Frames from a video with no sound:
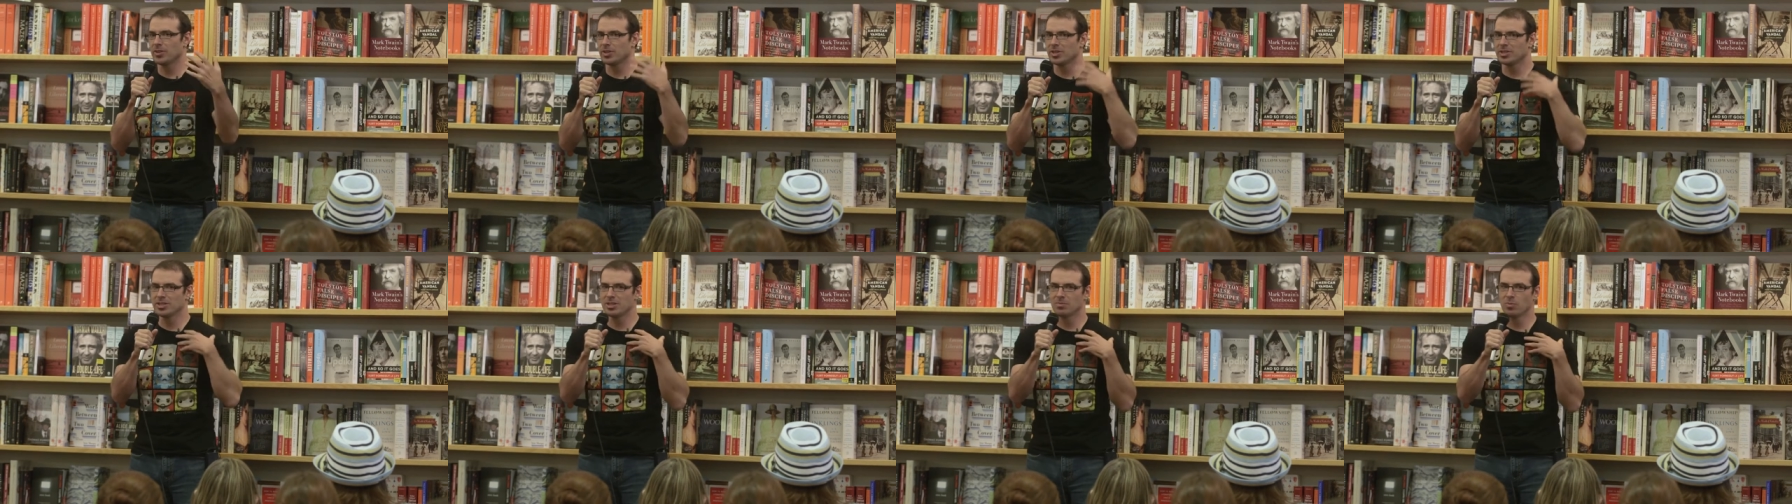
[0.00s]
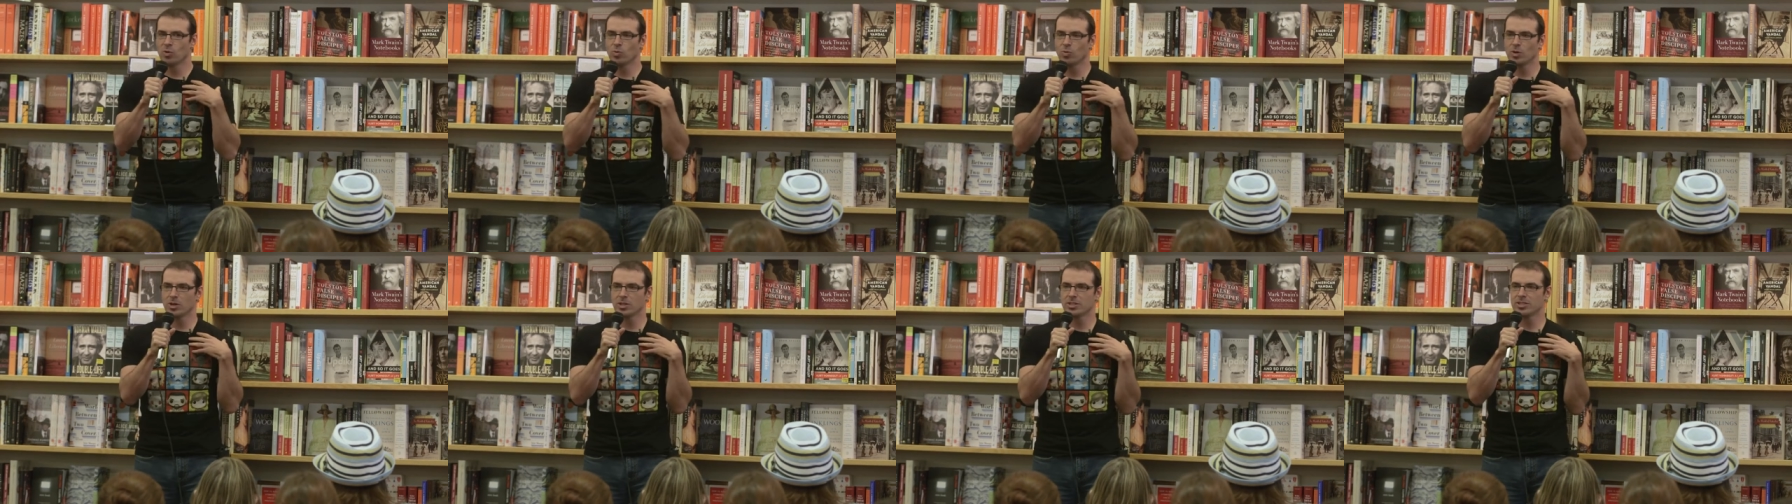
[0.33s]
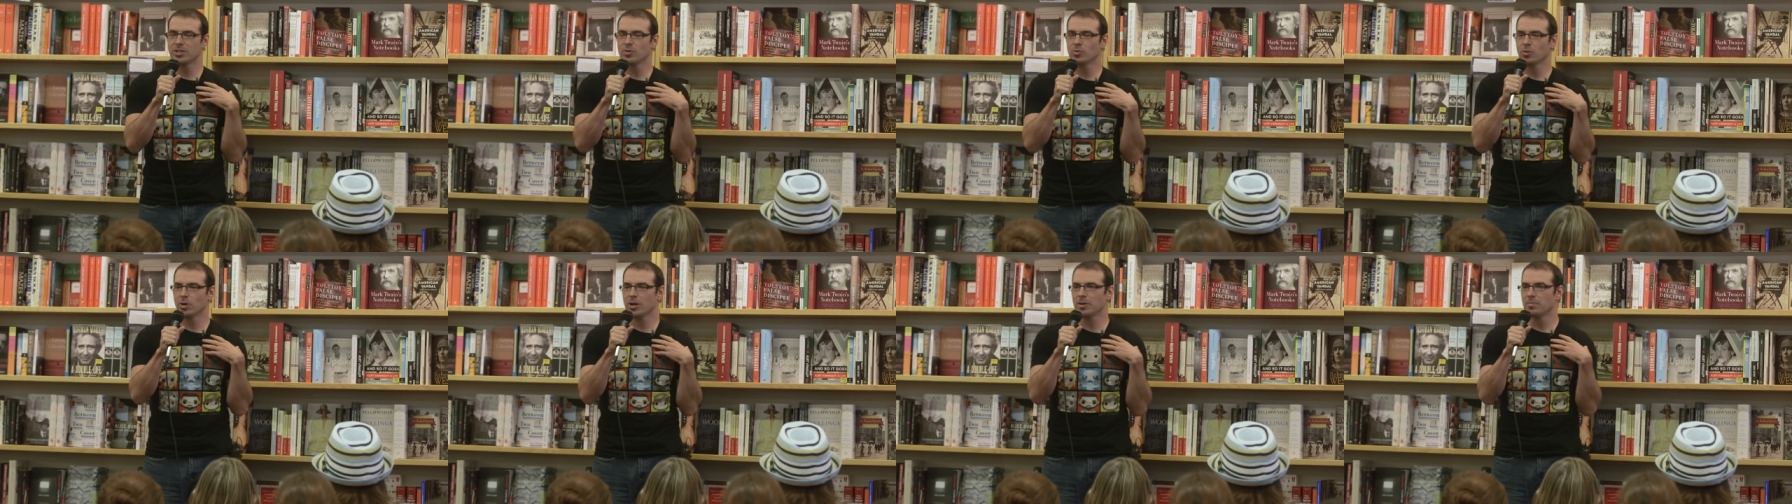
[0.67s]
The symbol words
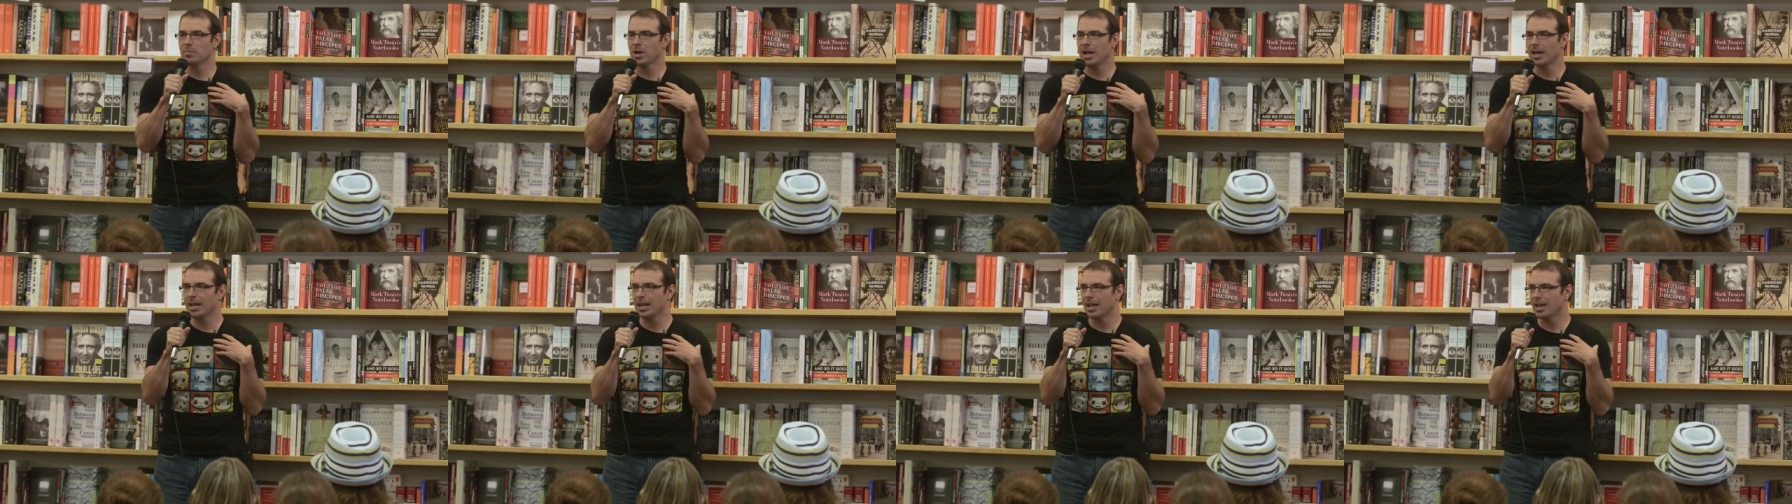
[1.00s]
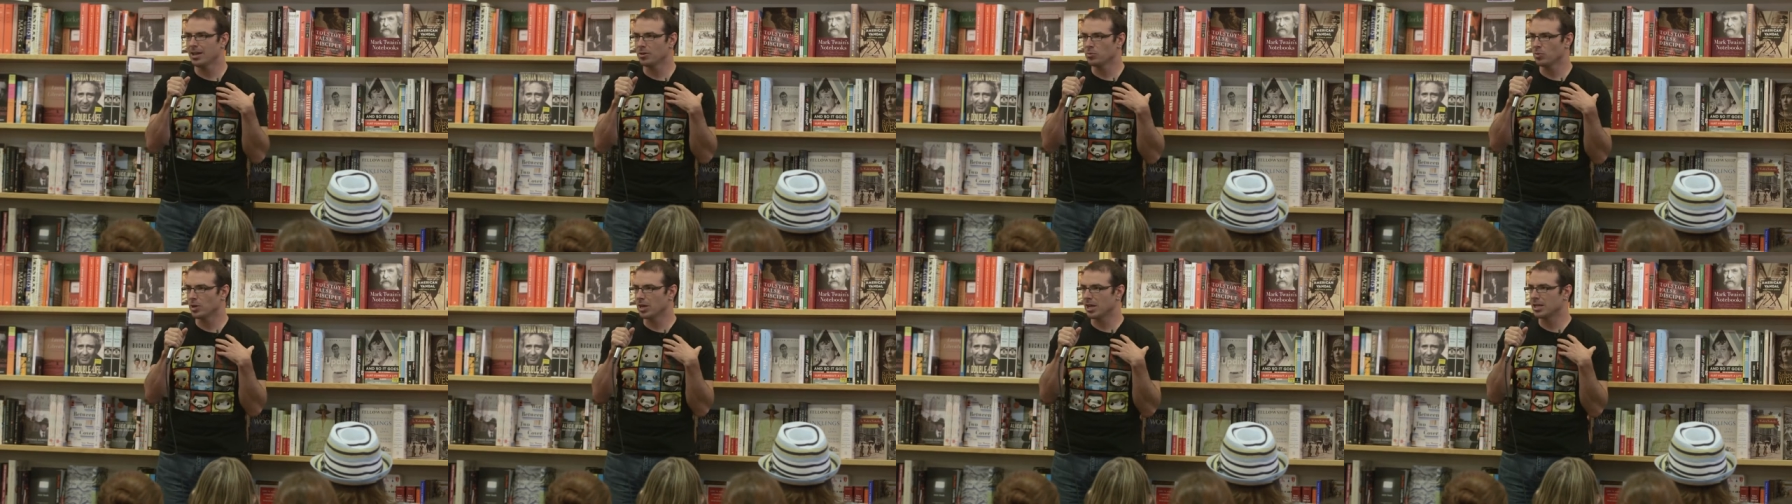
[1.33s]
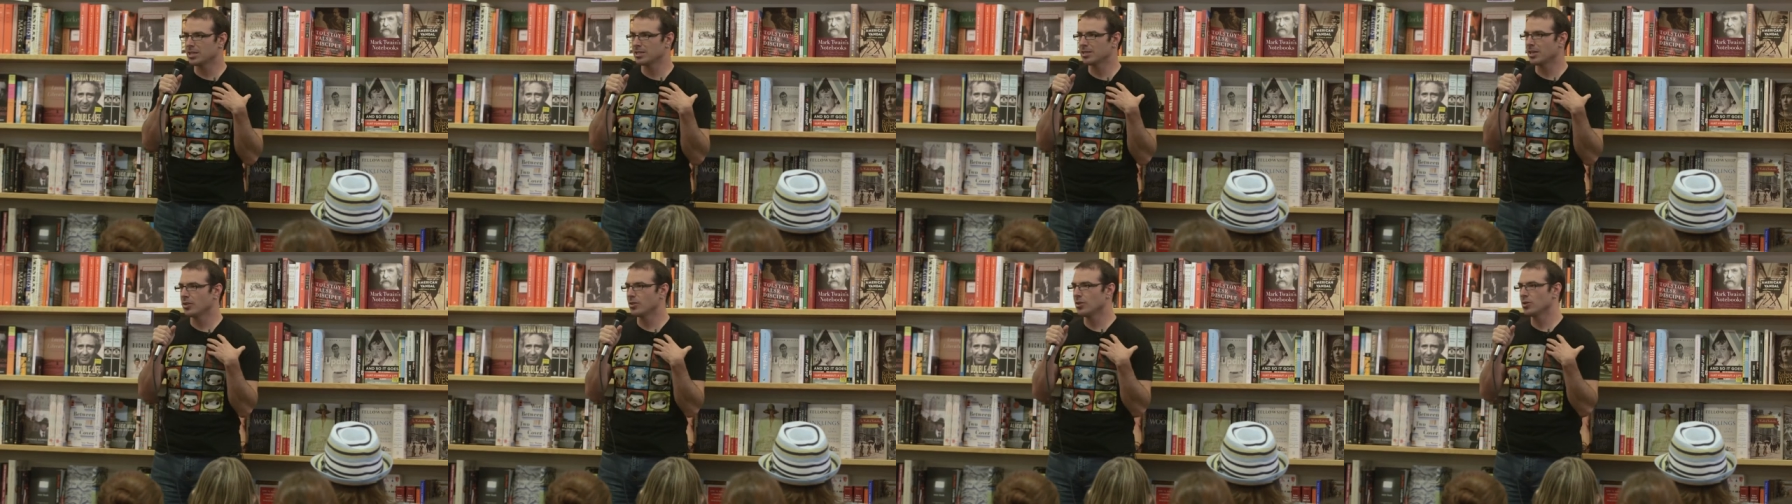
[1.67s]
that were in my head when I
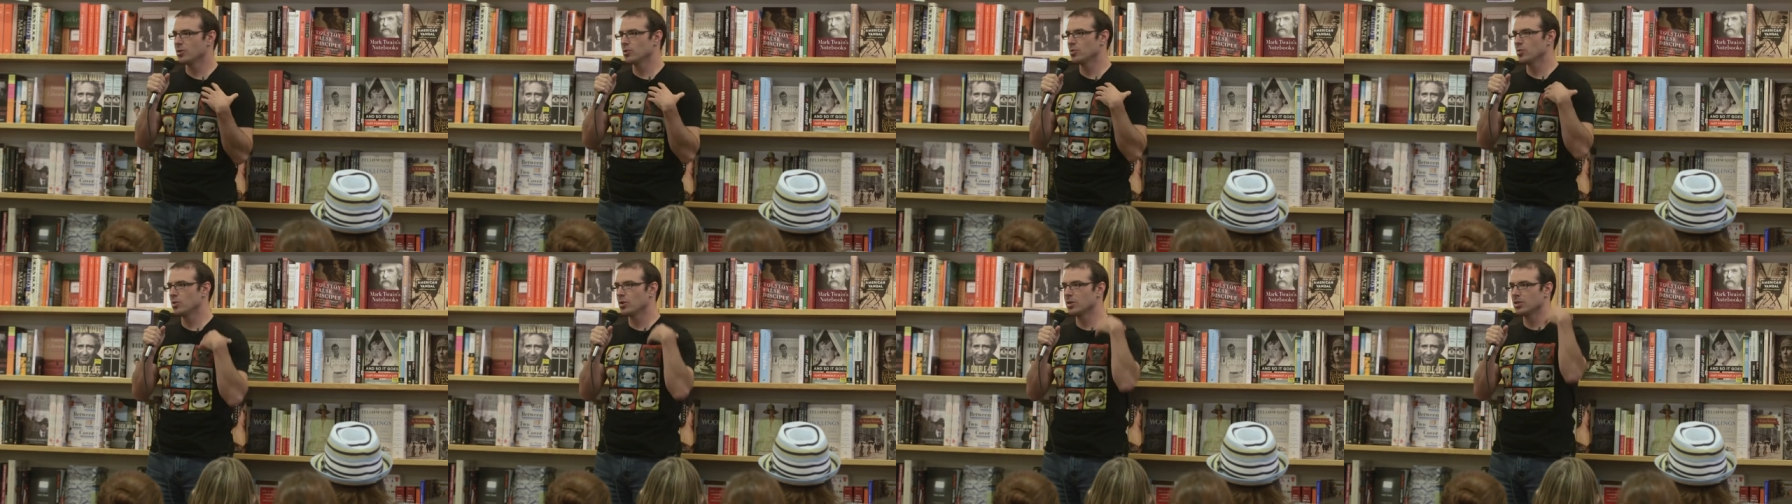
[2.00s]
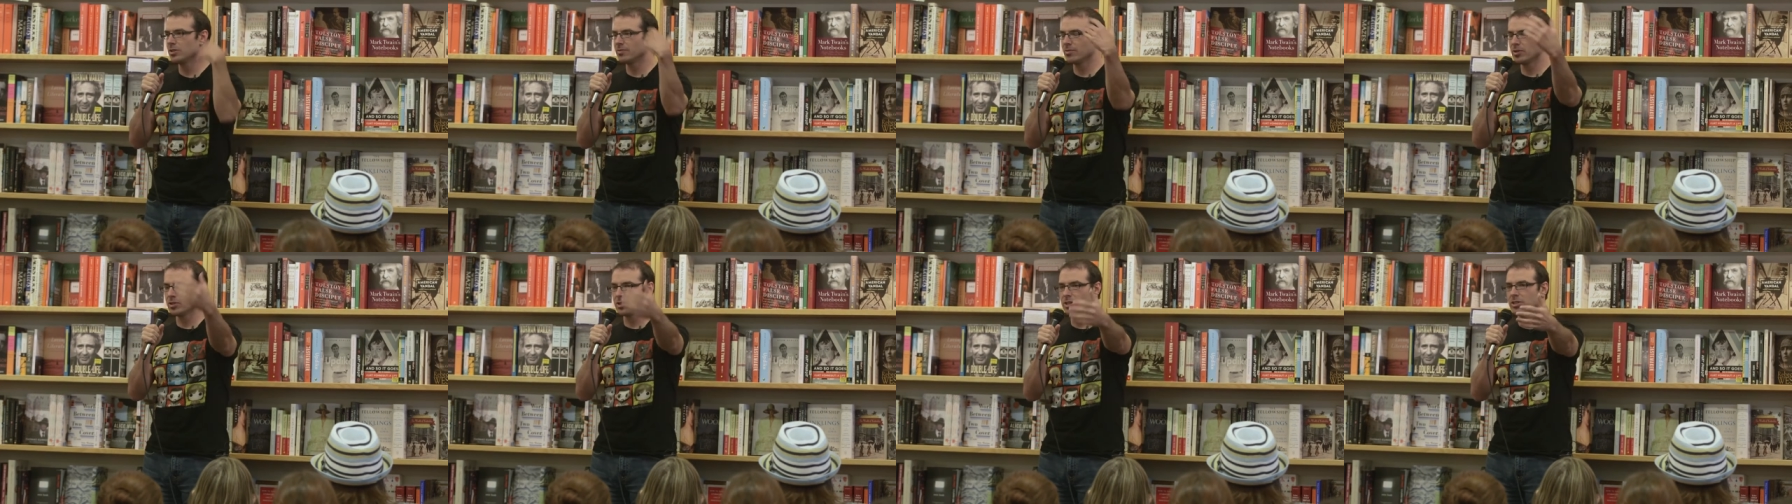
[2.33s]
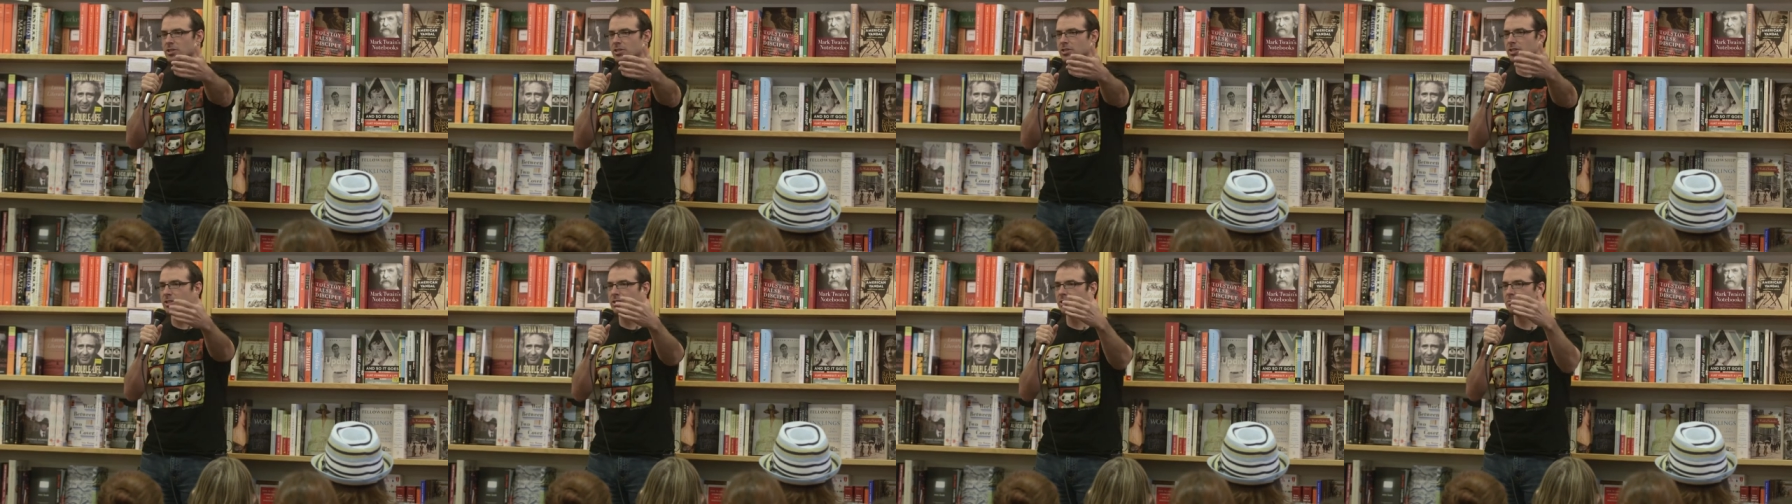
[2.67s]
said those words
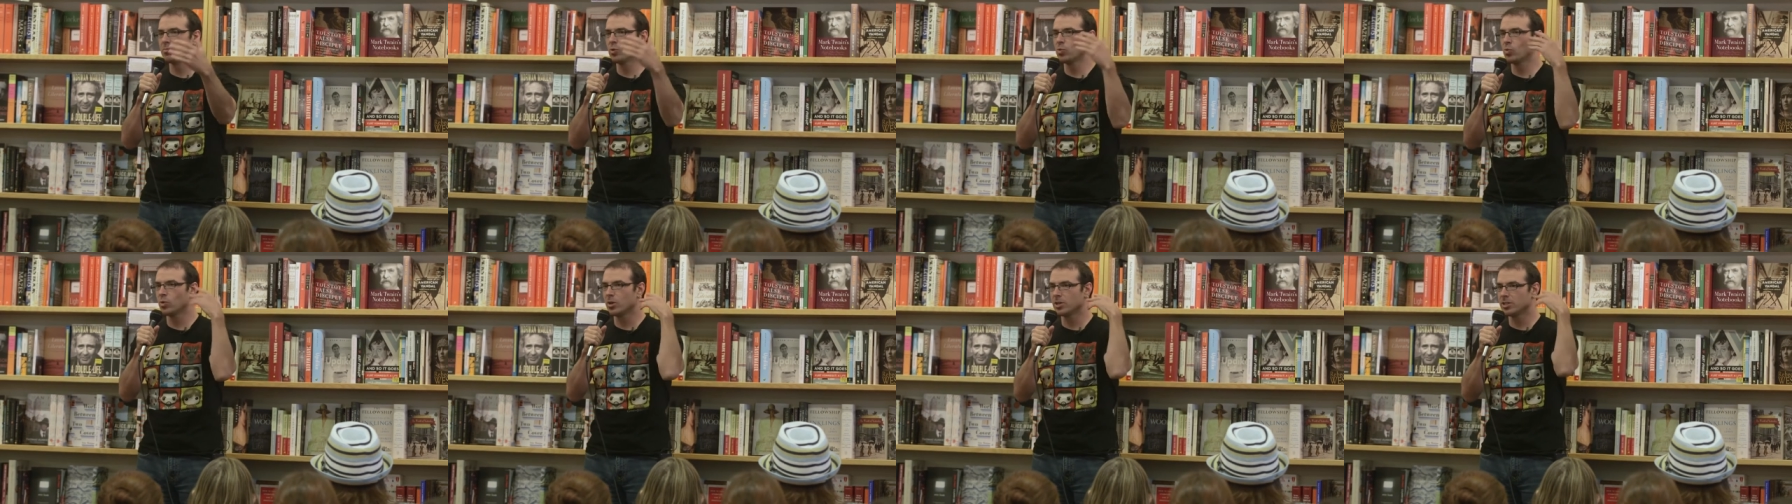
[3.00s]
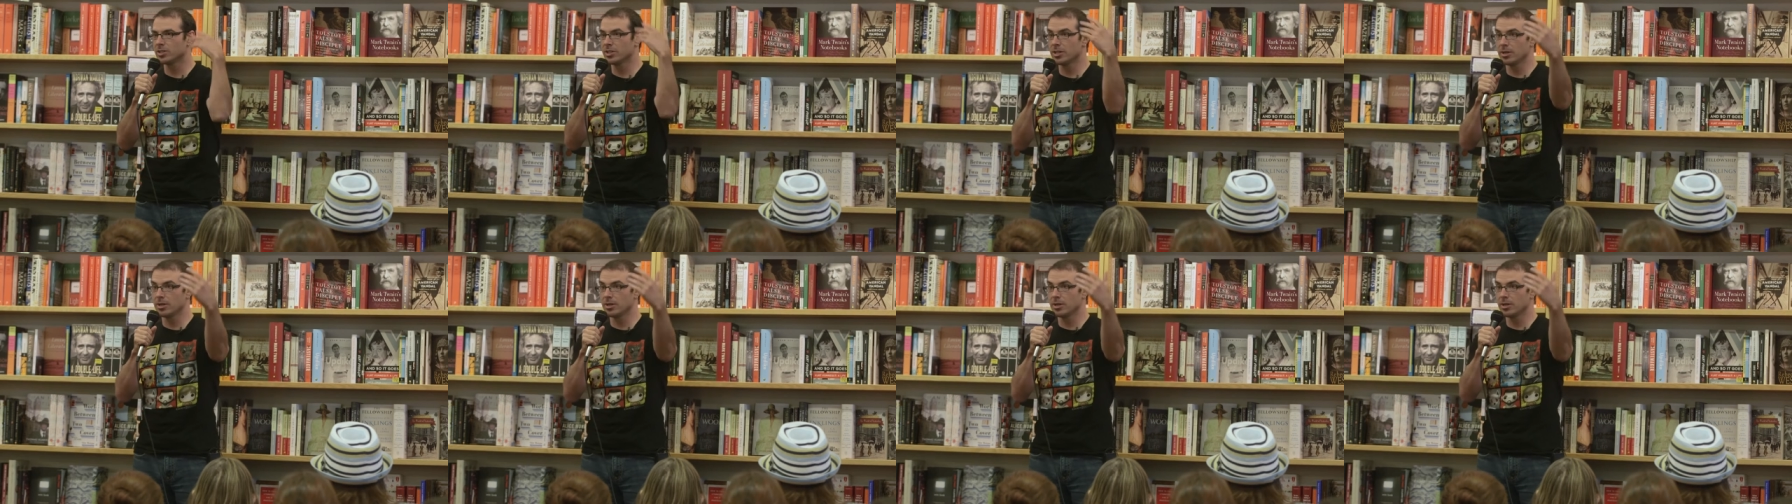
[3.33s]
versus the symbol words